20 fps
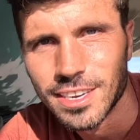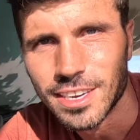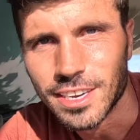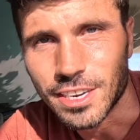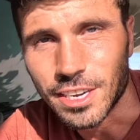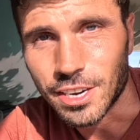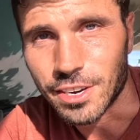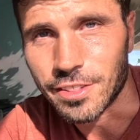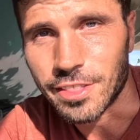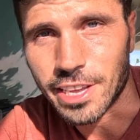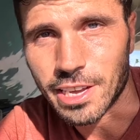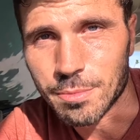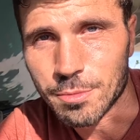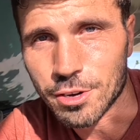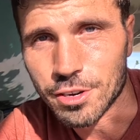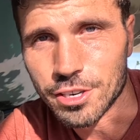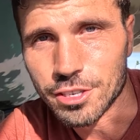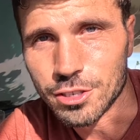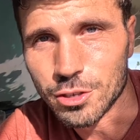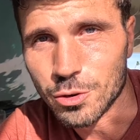Another thing I'm
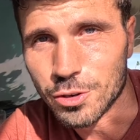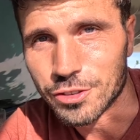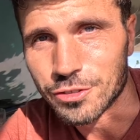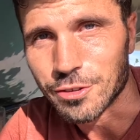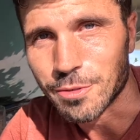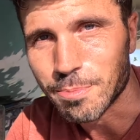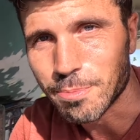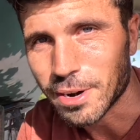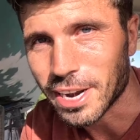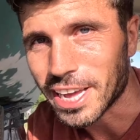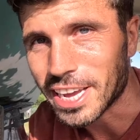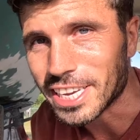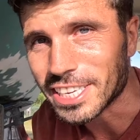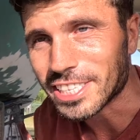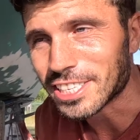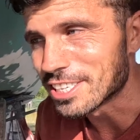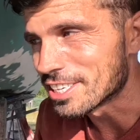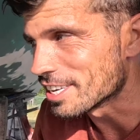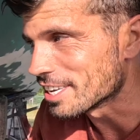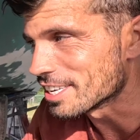gonna do is
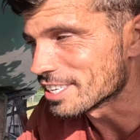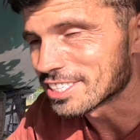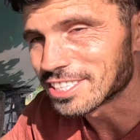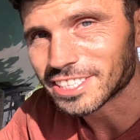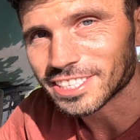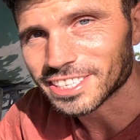replace this